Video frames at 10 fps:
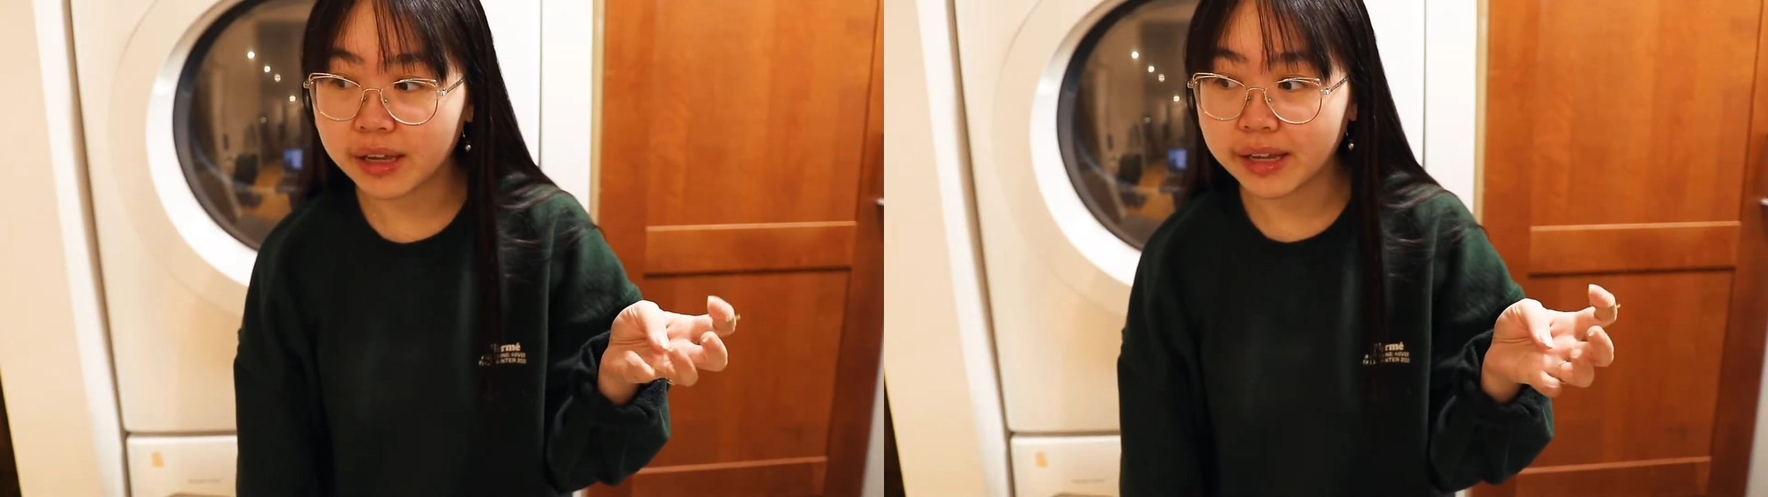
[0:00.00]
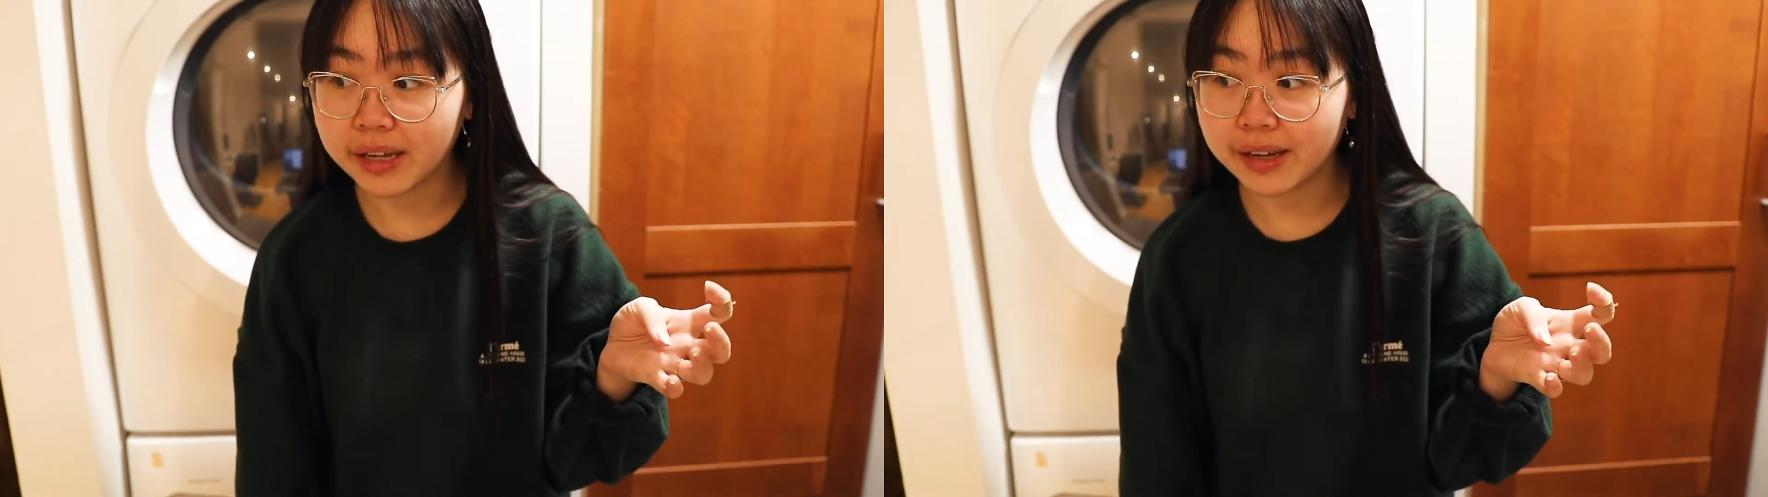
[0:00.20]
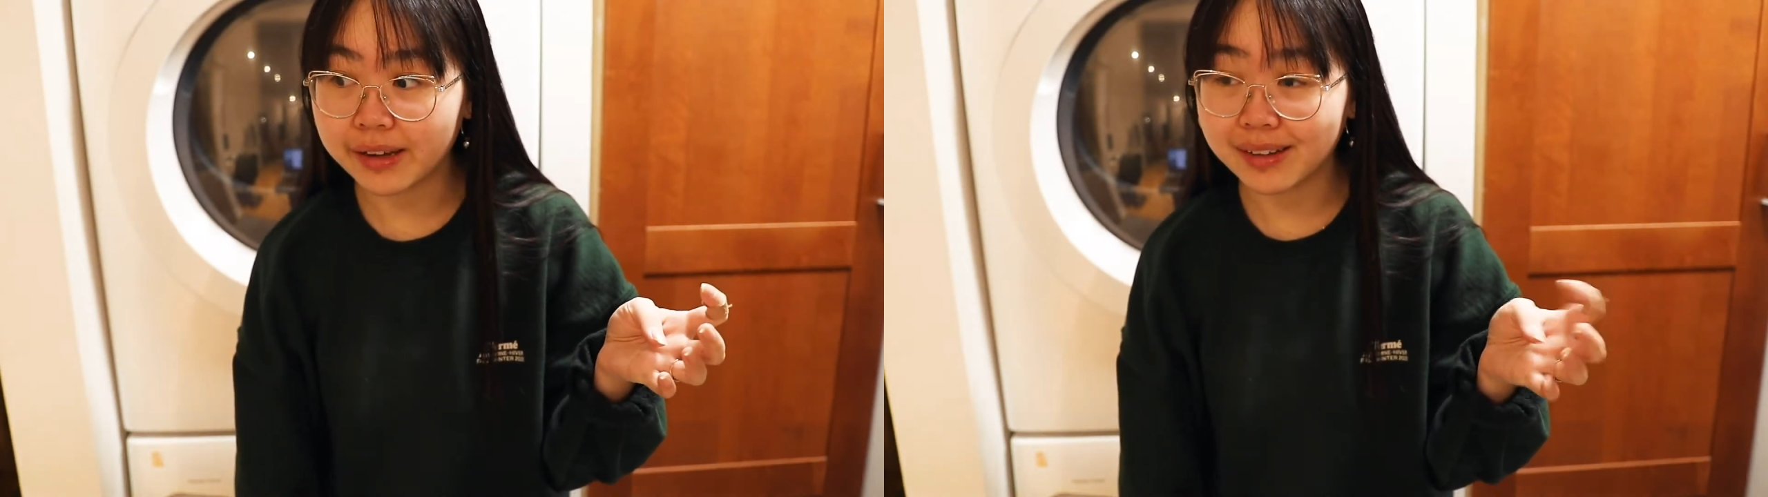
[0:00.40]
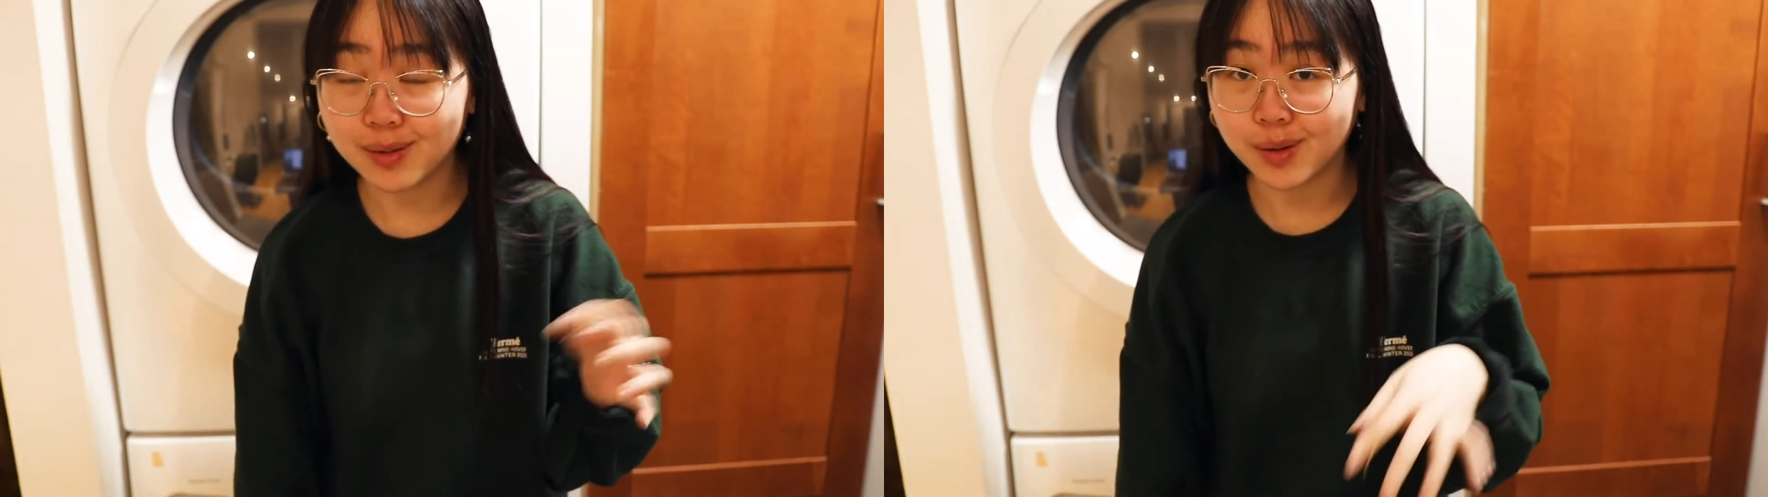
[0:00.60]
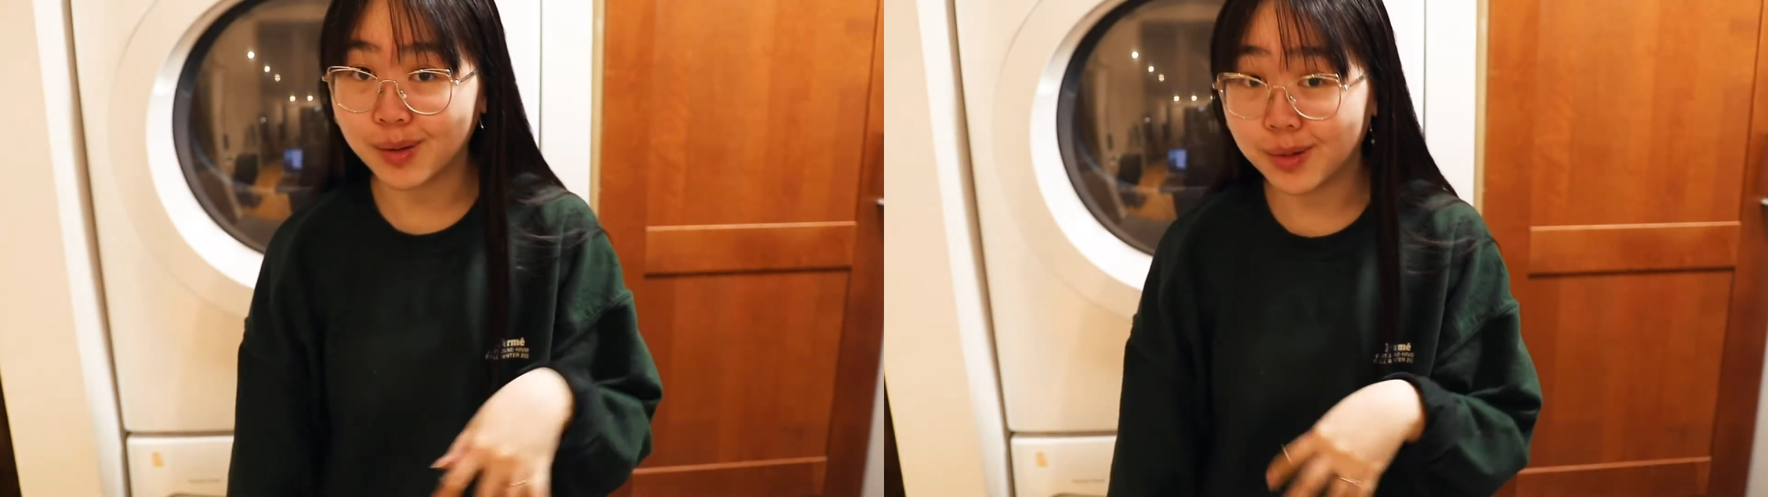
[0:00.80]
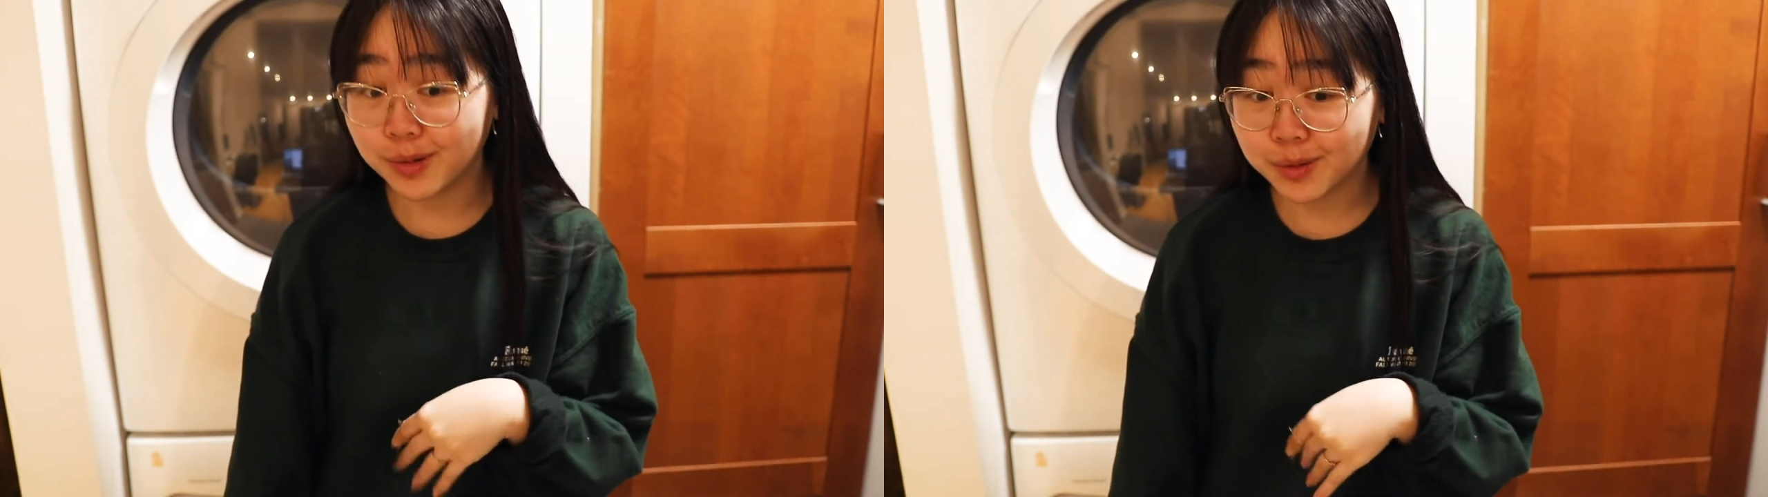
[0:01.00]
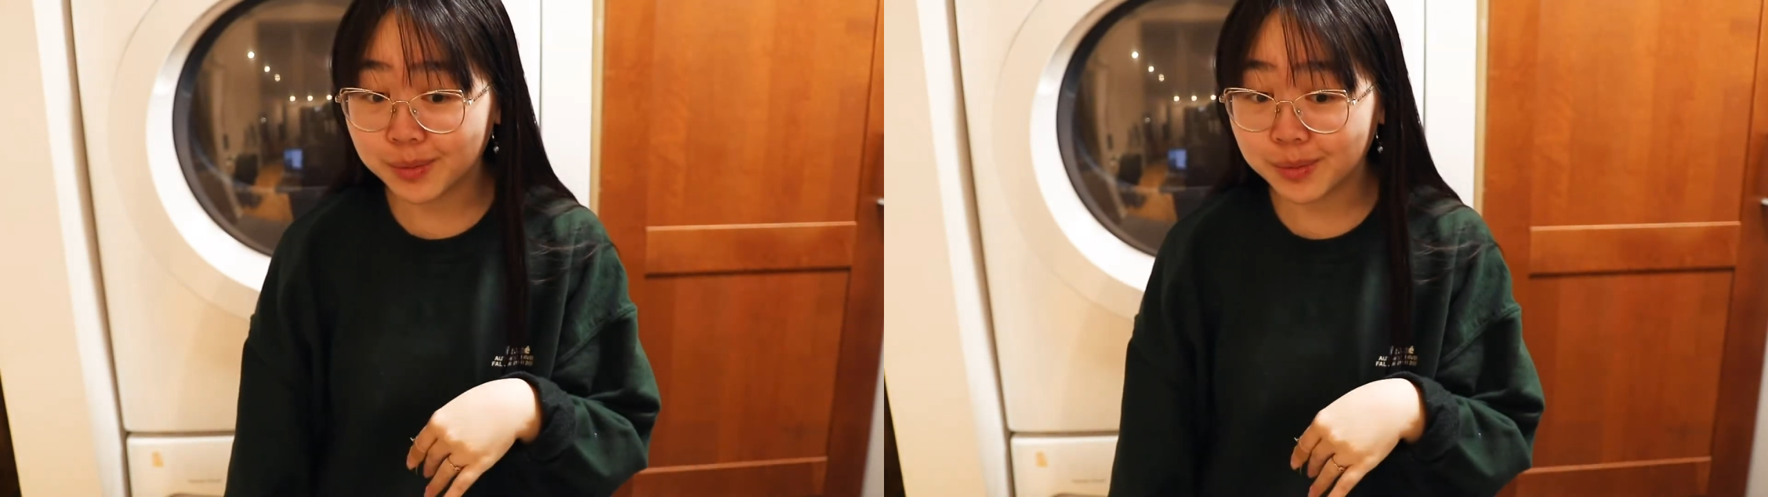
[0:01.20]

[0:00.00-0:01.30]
and at home.